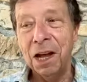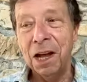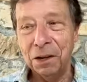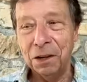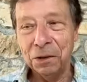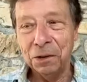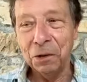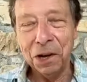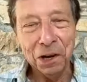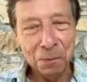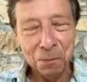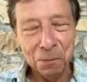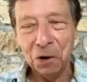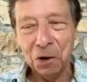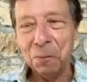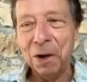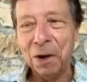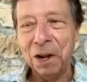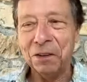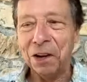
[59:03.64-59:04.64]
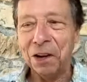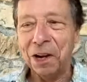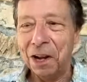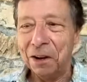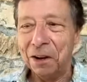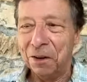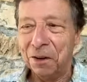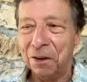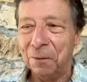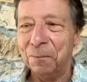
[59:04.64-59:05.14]
You'll hear more about it
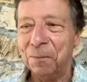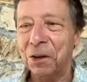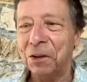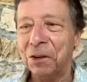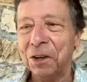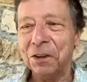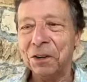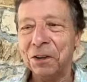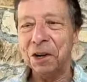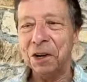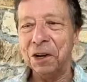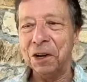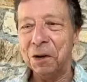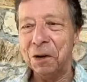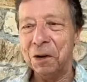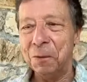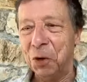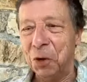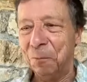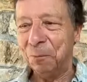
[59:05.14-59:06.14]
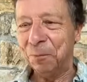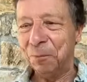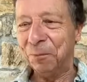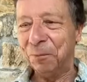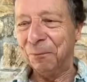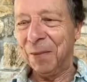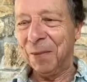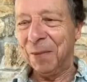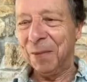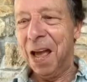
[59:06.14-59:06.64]
later. Not going to say any more.
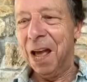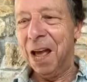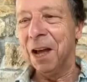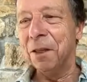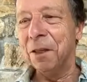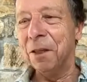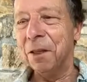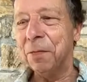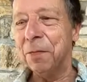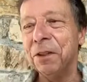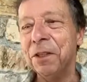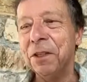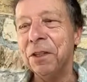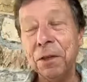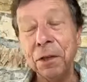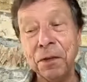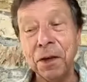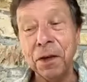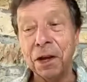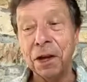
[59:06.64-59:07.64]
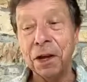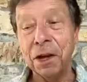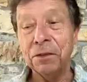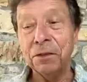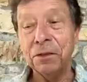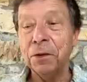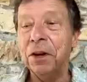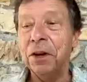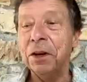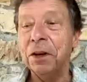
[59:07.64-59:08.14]
The other thing is we're
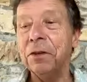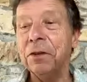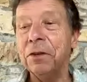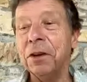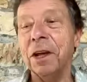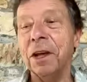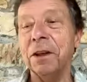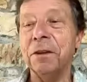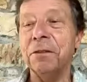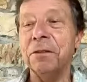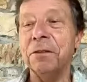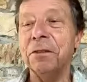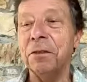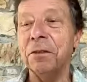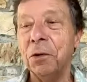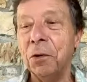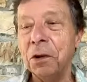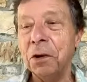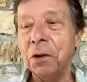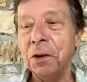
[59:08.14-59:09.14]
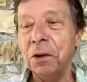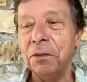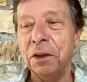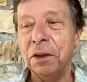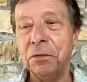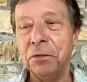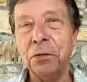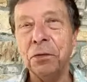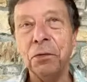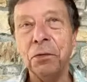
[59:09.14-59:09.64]
trying to get organs
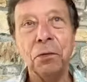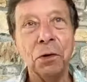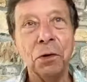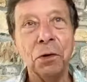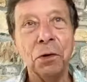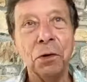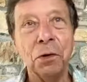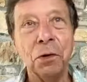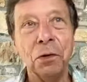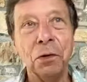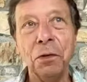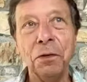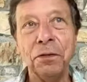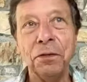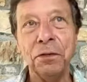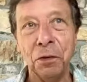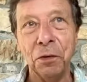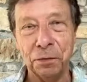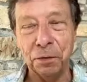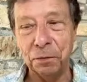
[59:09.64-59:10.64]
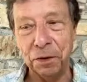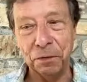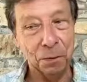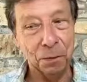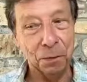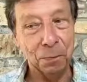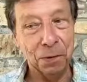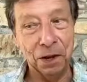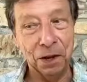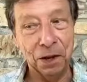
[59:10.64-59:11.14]
into all sorts of
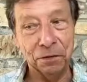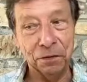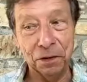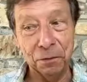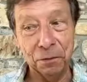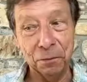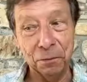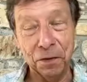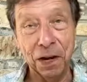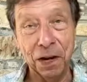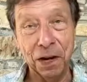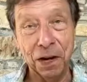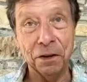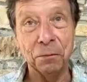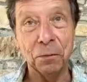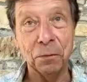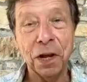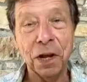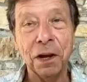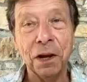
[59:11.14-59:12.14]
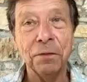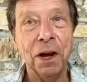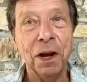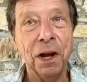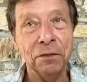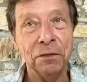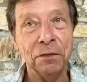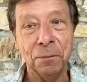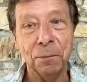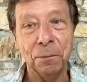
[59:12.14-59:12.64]
different places, in fact, and we have
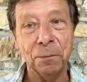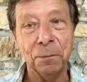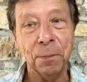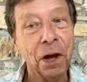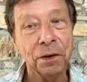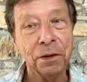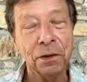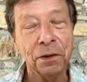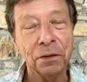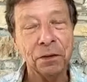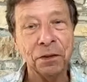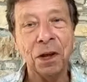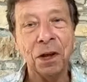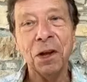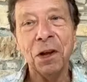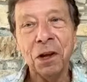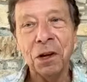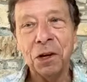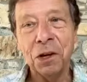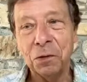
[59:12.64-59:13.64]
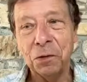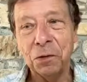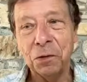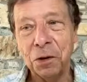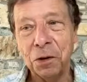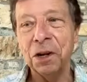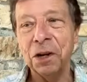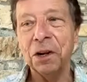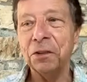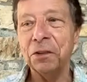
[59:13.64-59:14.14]
now some partners who are
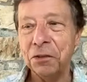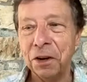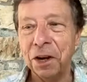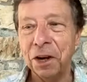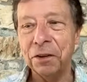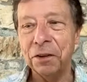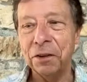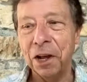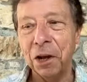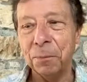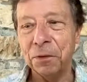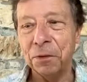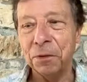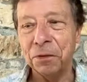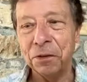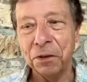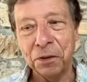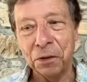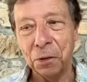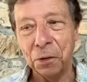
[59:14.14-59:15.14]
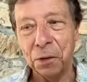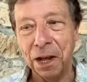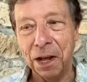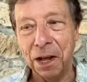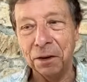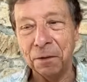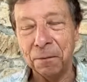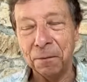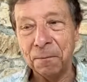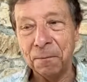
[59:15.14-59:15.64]
going to try to help us to do
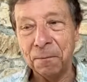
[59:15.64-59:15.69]
that.